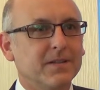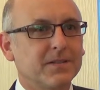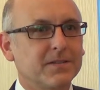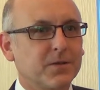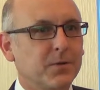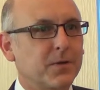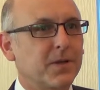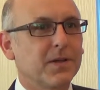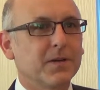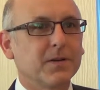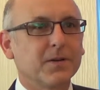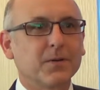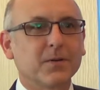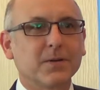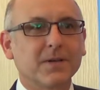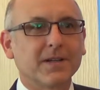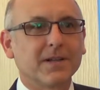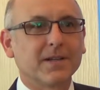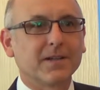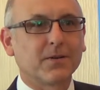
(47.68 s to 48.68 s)

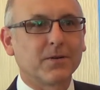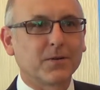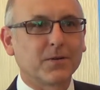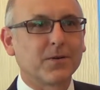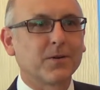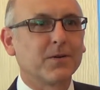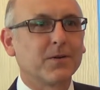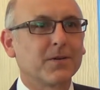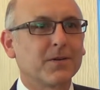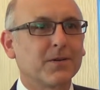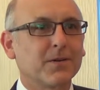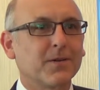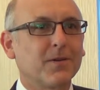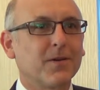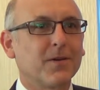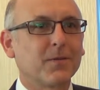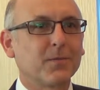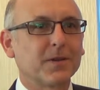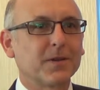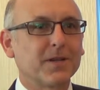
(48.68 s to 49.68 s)
Tokyo and Hong Kong,
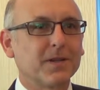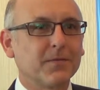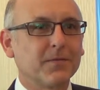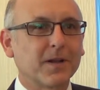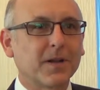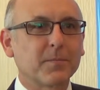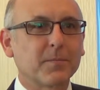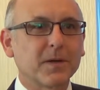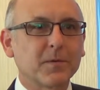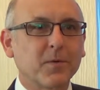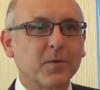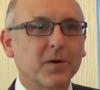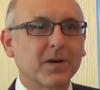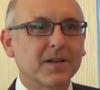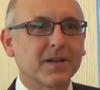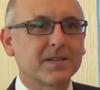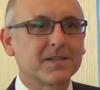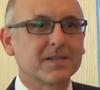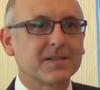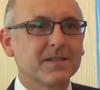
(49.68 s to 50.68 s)
along with the developing
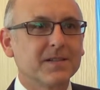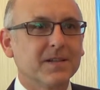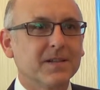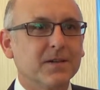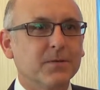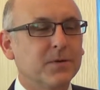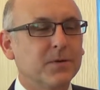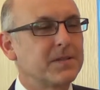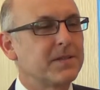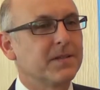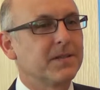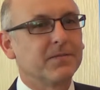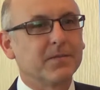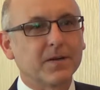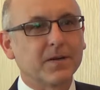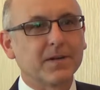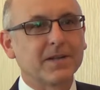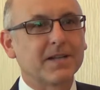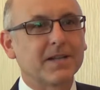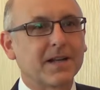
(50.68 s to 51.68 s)
markets, we see
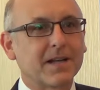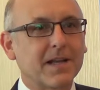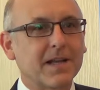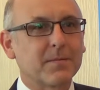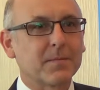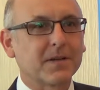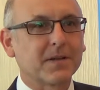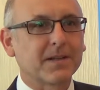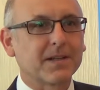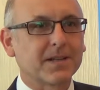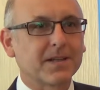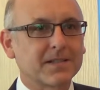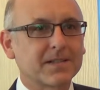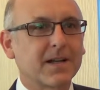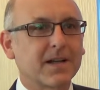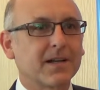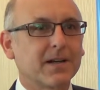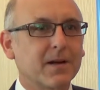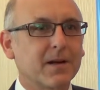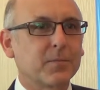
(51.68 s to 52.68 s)
very dynamic and
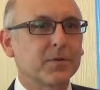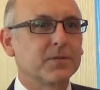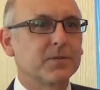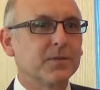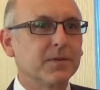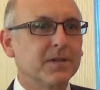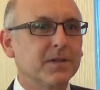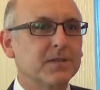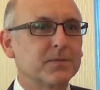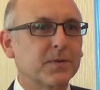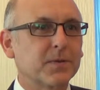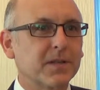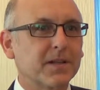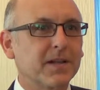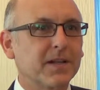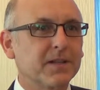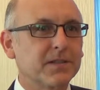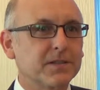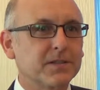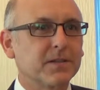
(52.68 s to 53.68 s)
exciting opportunities within
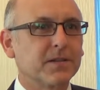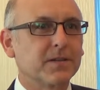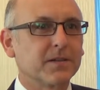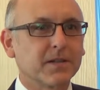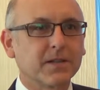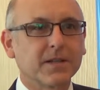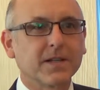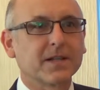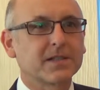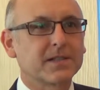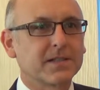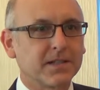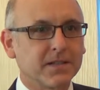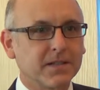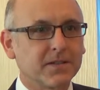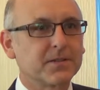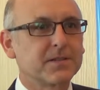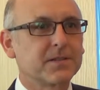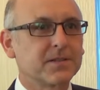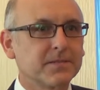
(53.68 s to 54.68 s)
Asia in the next 10
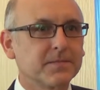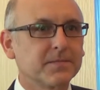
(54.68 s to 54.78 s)
years.